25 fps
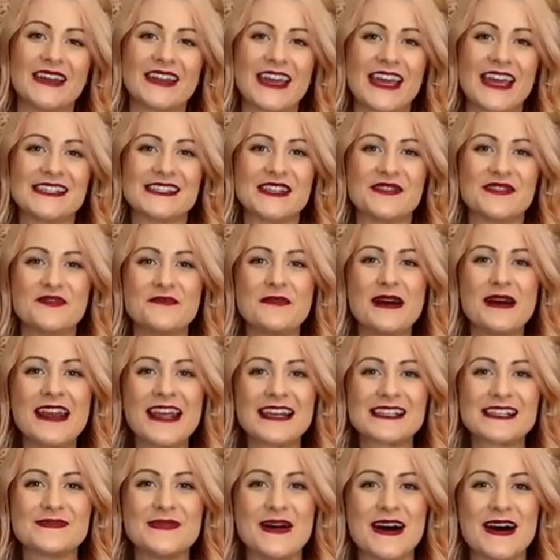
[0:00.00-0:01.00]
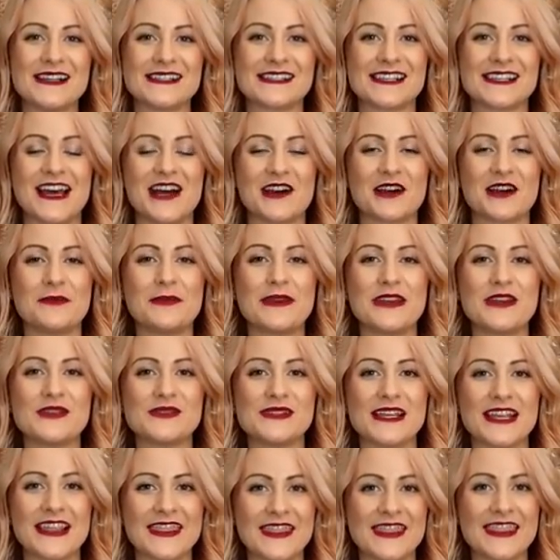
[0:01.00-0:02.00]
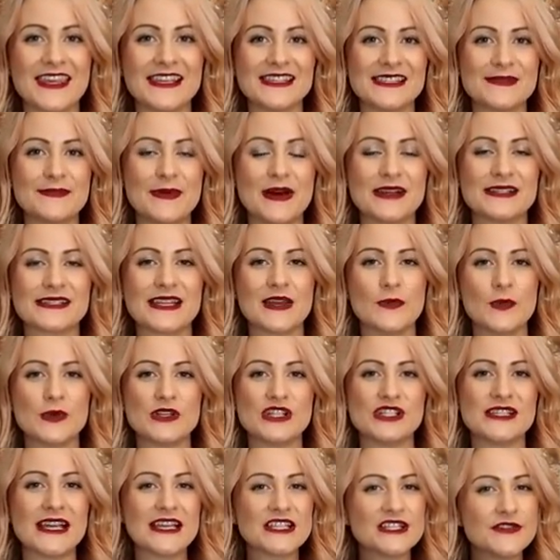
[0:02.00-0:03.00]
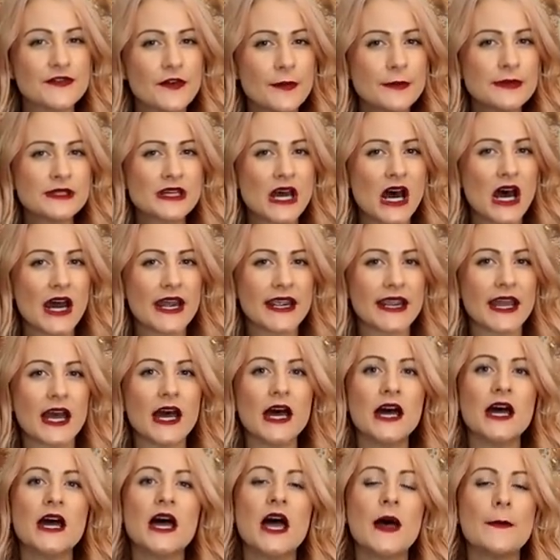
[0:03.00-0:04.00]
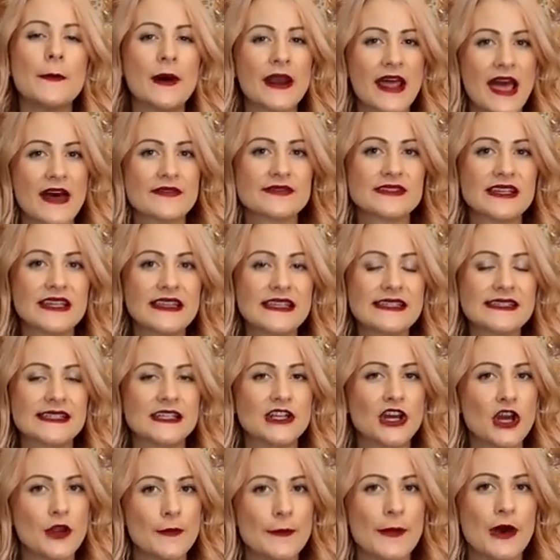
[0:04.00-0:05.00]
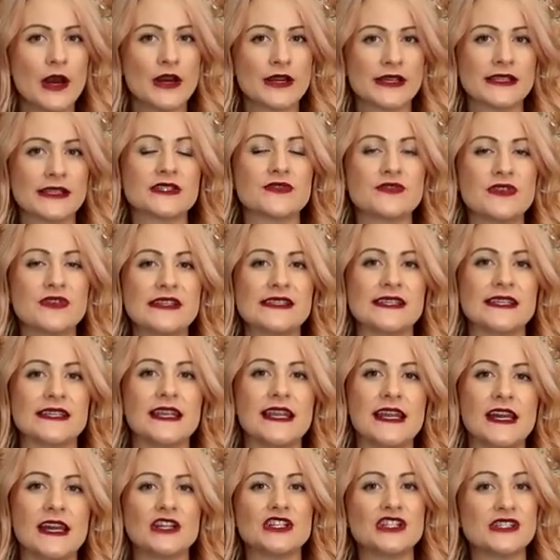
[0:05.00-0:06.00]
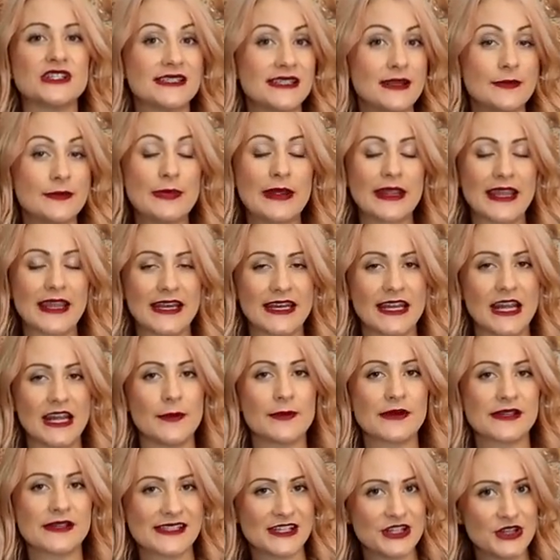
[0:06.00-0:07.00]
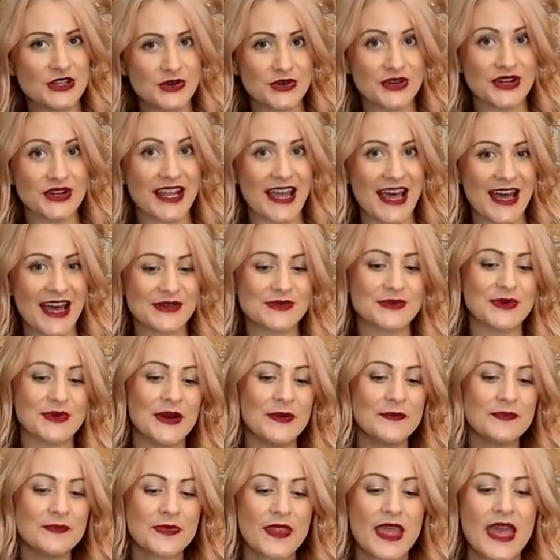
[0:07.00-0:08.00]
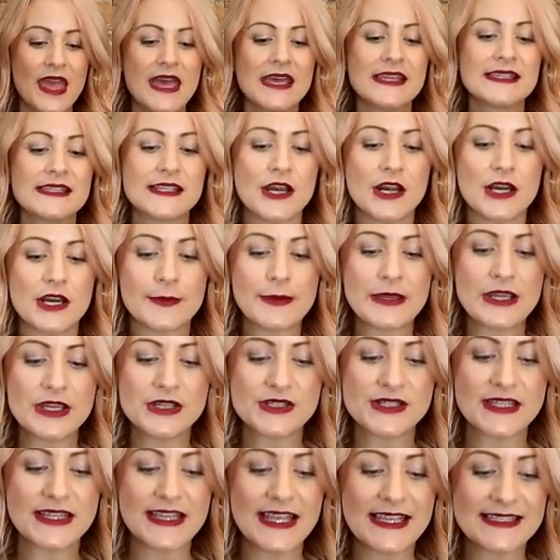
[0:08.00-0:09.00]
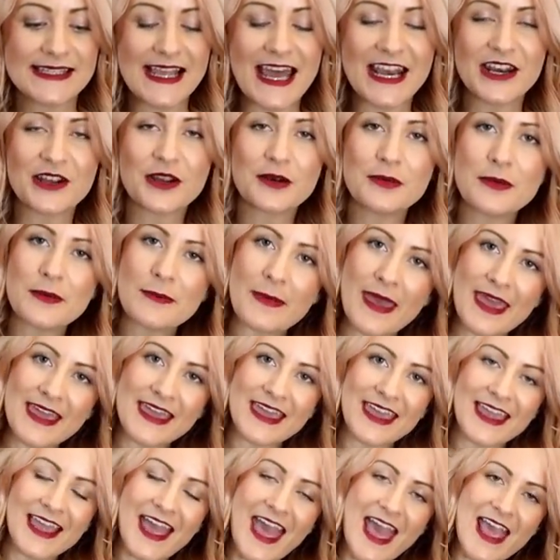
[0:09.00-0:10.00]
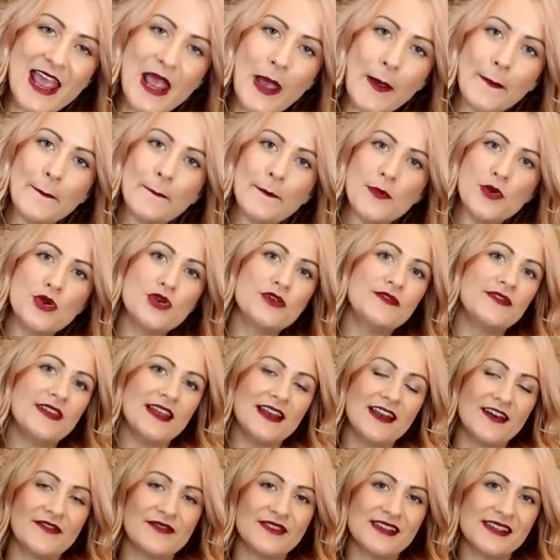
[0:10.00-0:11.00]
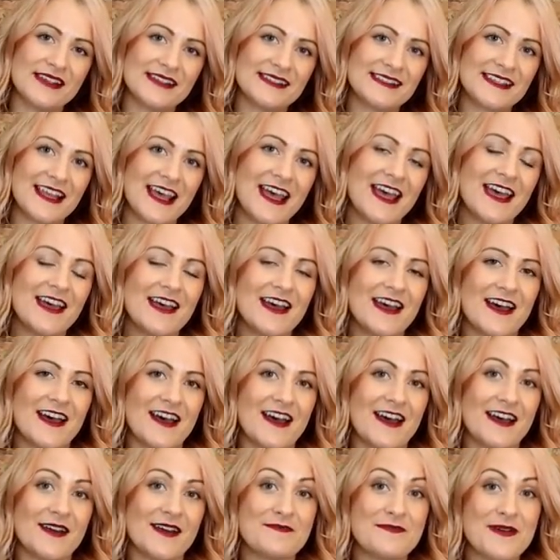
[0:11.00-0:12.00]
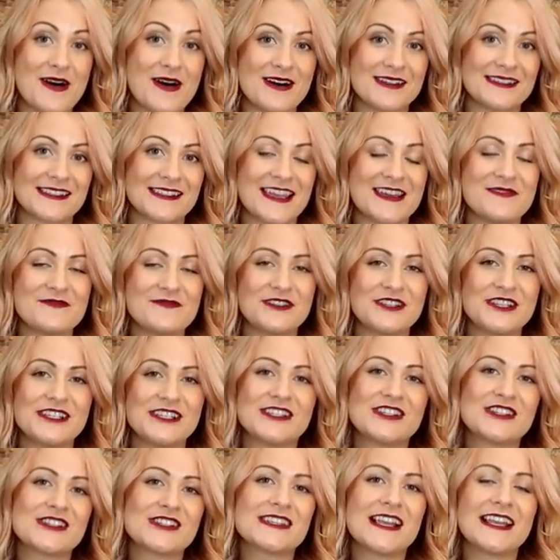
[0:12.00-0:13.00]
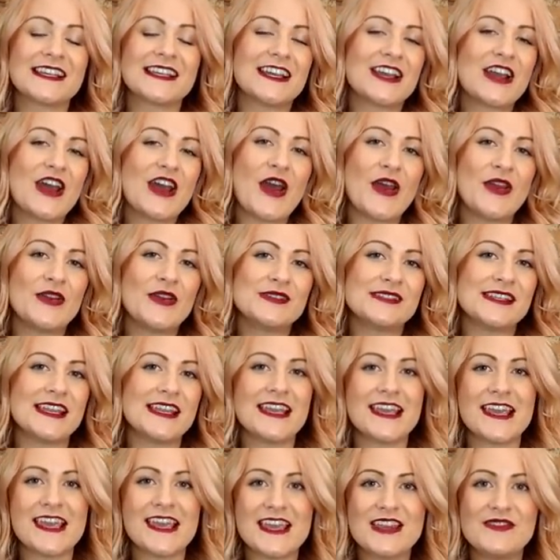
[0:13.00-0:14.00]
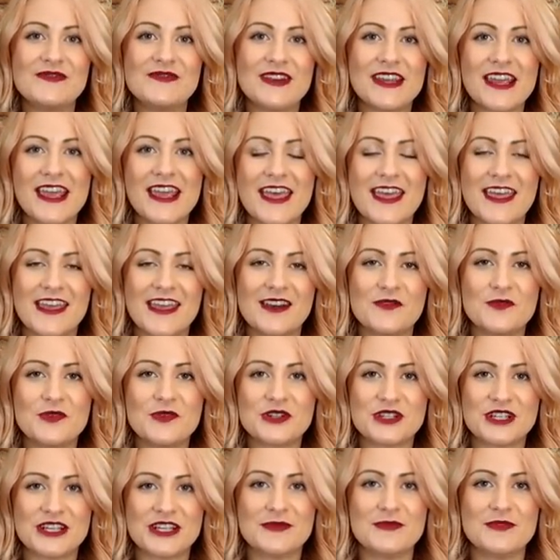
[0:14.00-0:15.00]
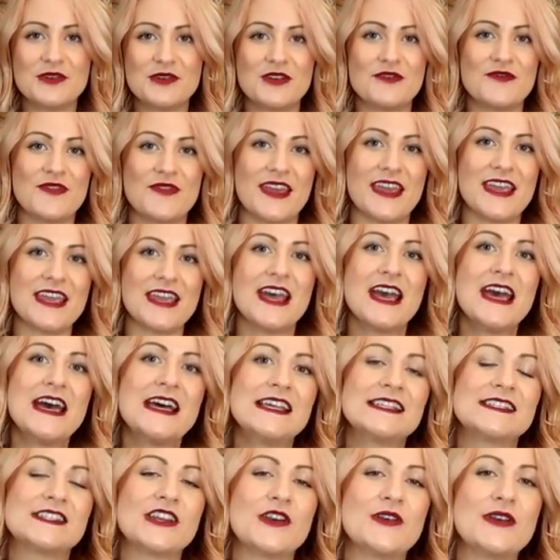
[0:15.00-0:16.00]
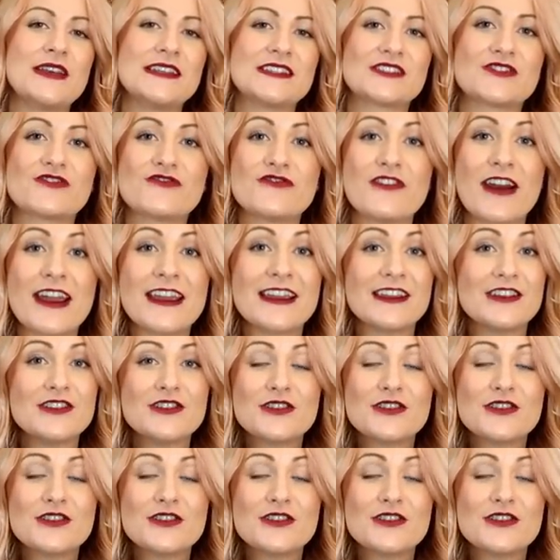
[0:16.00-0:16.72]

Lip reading: Okay, so for my next basket, I'm going to be using this basket, which is actually from Tiger, but I have seen these in the Home Bargains recently. I just didn't pick any up because I knew I already had one. So I'm going to be using this, and I'm going to be making a movie lover's basket, which is just like a cozy evening in watching a movie. So it's great.